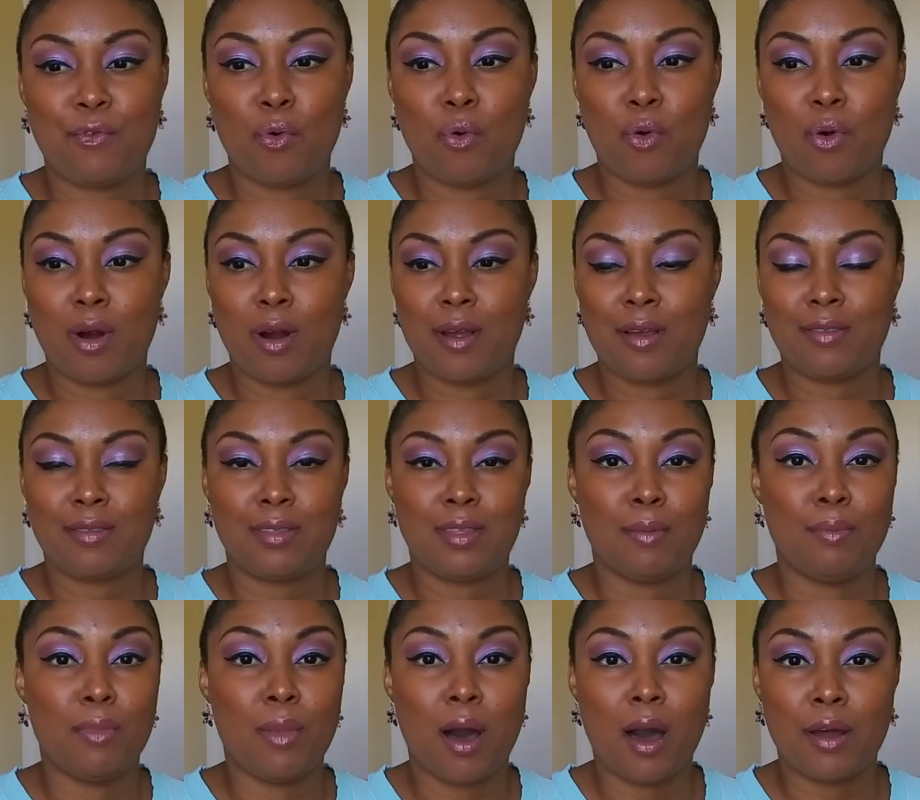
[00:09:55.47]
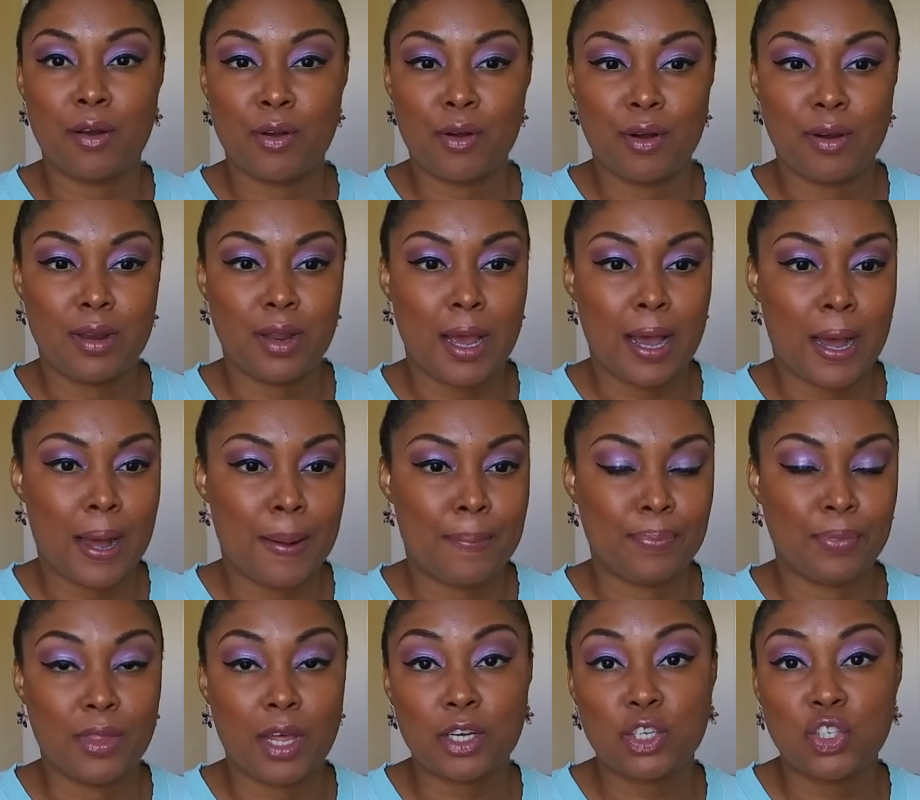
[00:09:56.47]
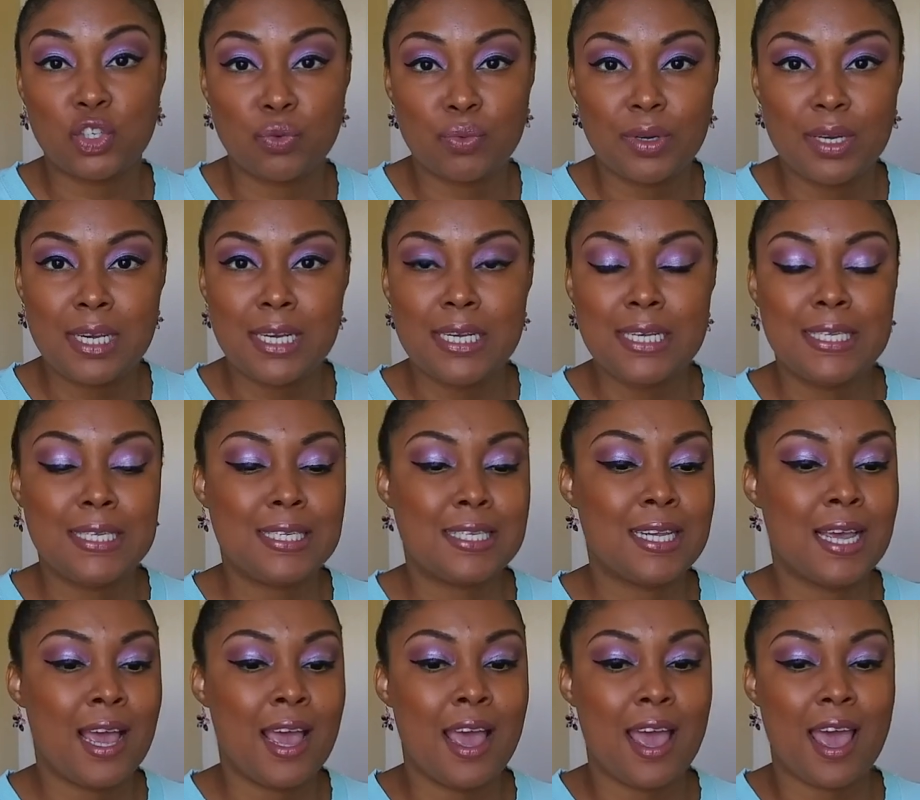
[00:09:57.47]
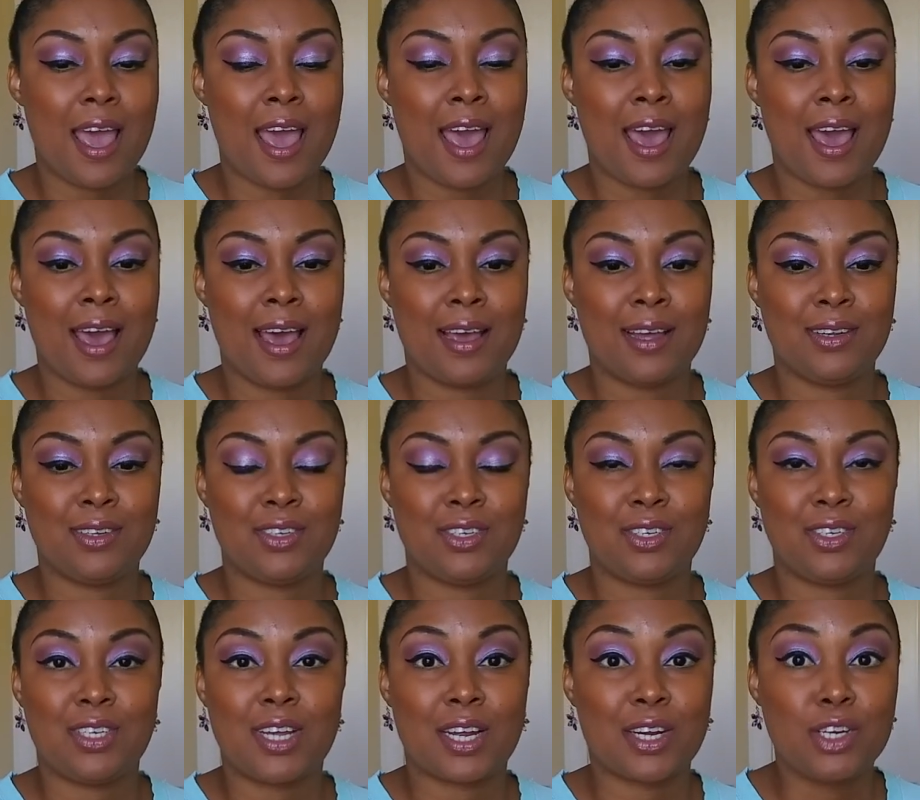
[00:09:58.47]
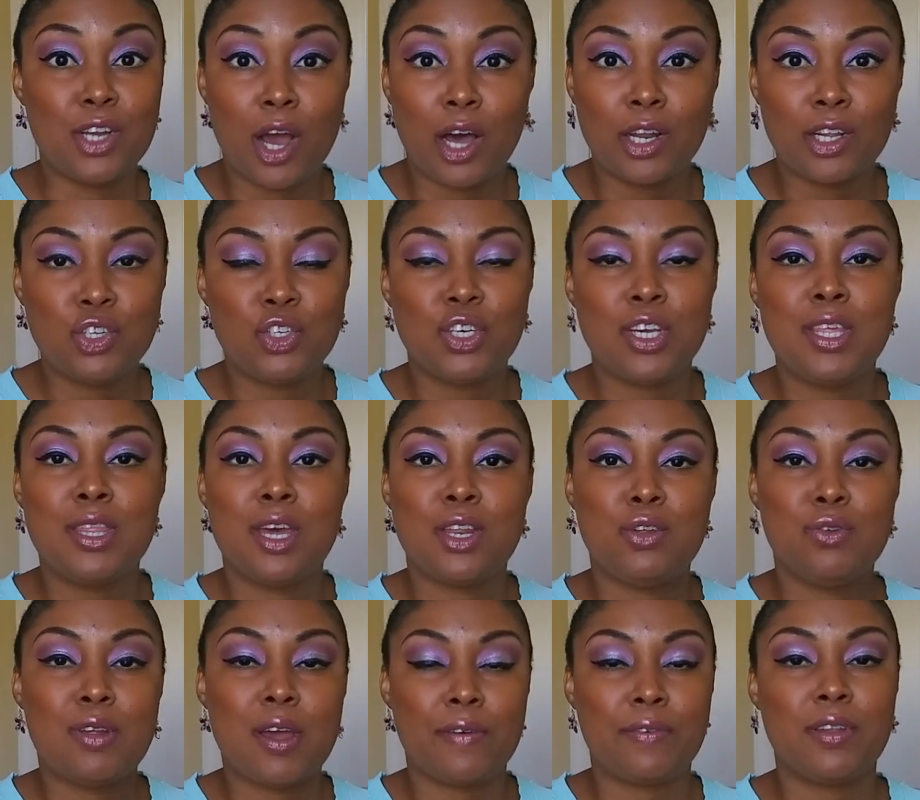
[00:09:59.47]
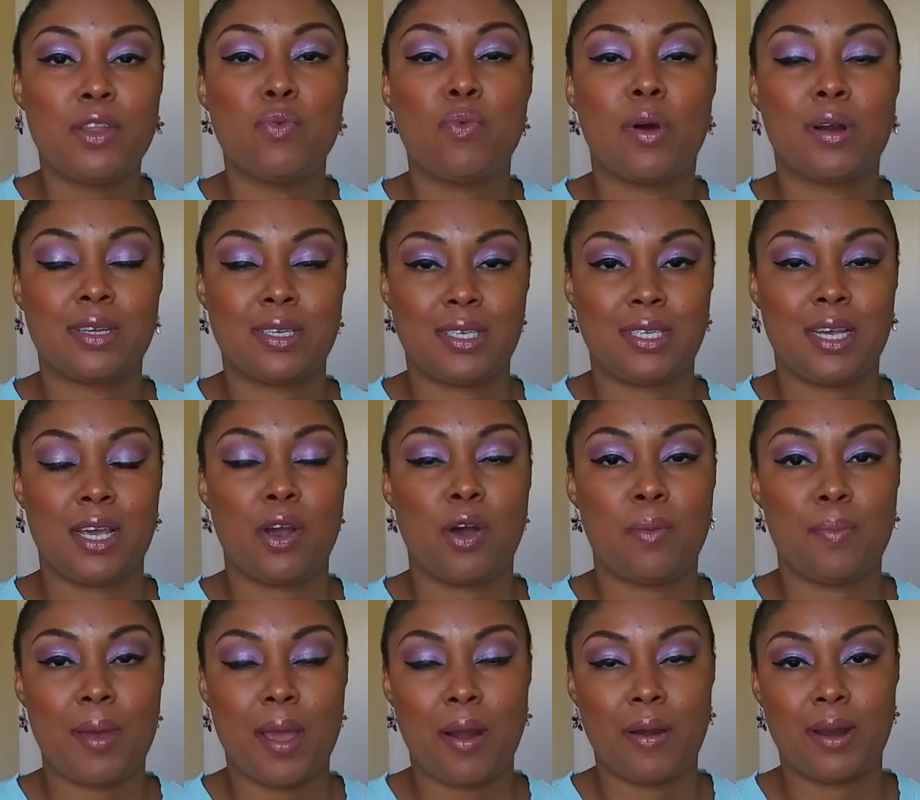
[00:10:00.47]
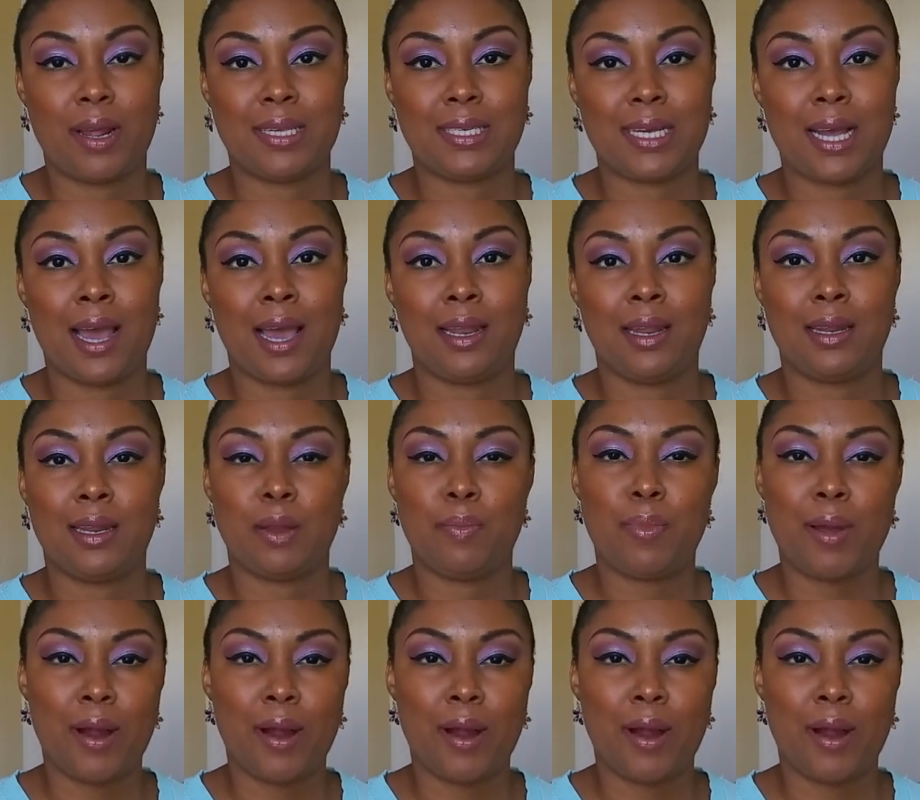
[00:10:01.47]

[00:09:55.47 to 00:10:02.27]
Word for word: for the modern um, luxuries and technology, then you definitely want to stay on Paradise Island. And